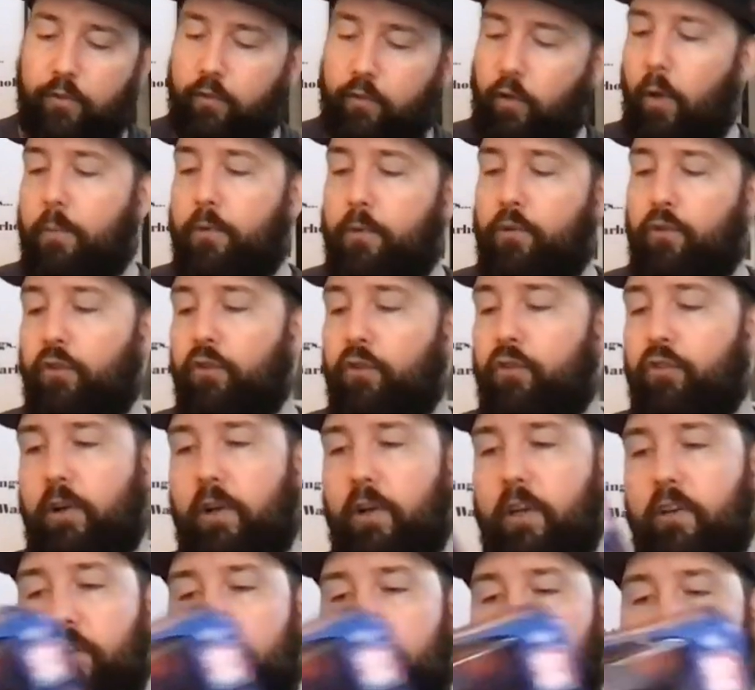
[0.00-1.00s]
Cybertron
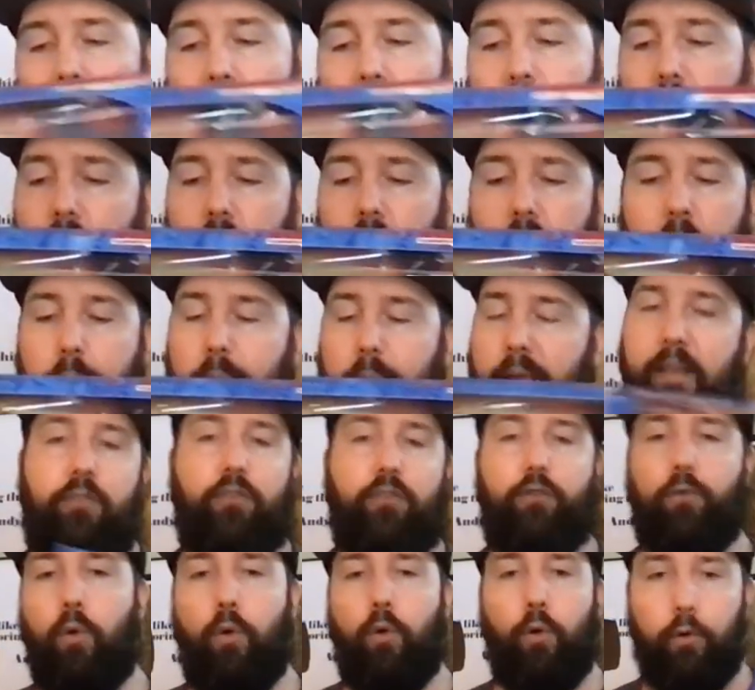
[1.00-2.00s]
Trilogy,
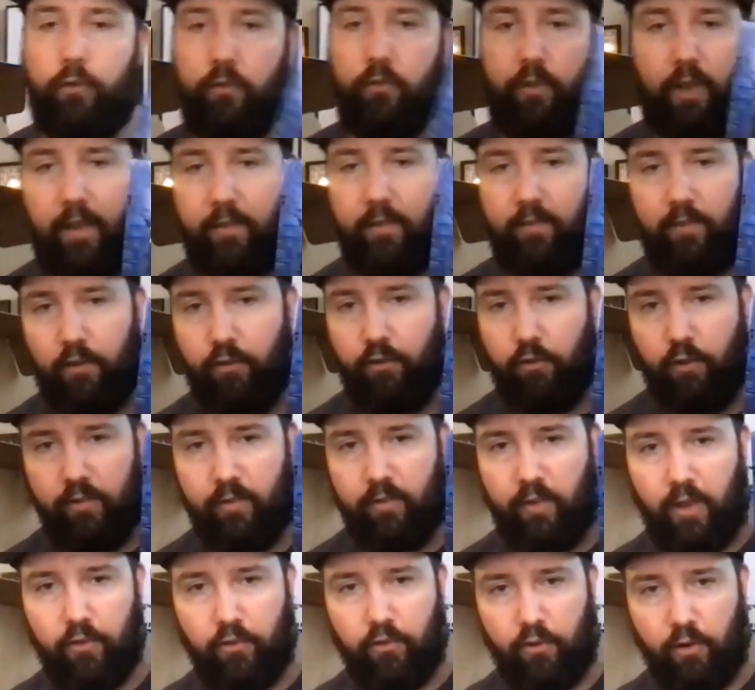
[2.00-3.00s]
Beast Wars, et cetera, et
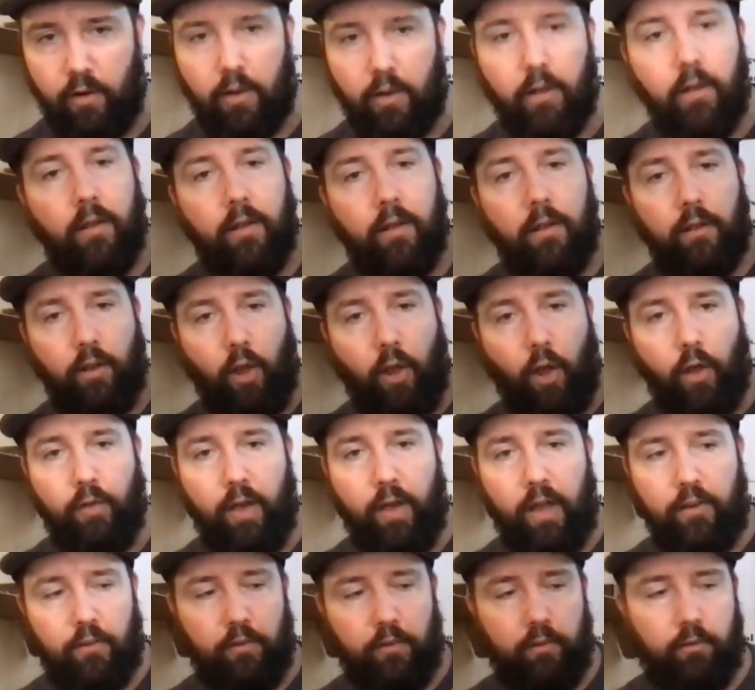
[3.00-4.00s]
cetera.
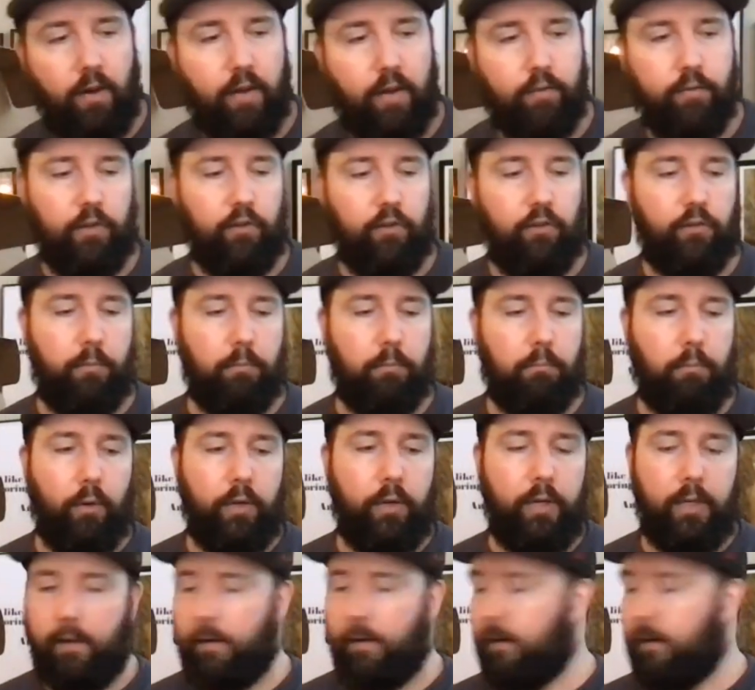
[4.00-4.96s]
Covert Agent Ravage, boink.